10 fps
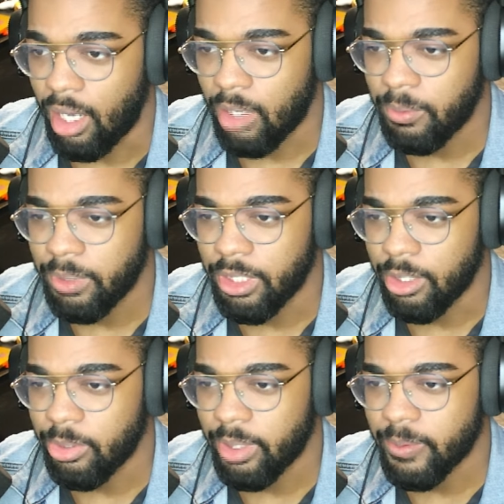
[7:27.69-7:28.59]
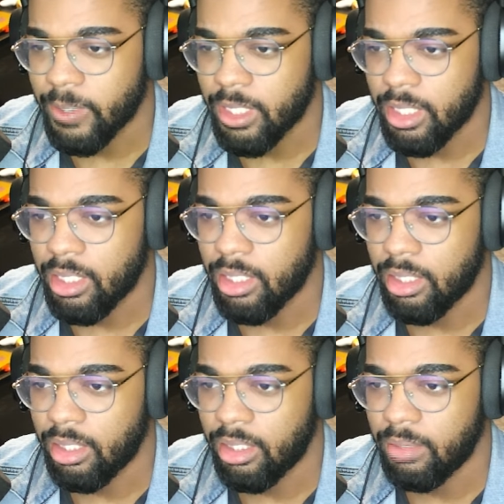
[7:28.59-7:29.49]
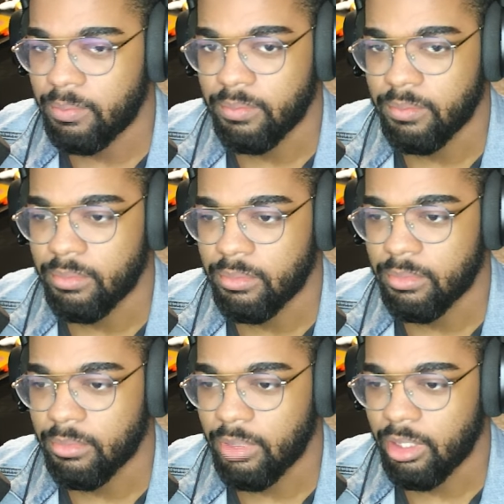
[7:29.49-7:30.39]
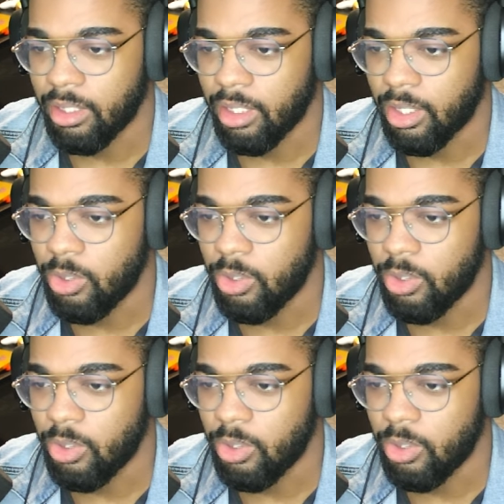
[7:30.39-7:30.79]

I don't really know who I would say. Like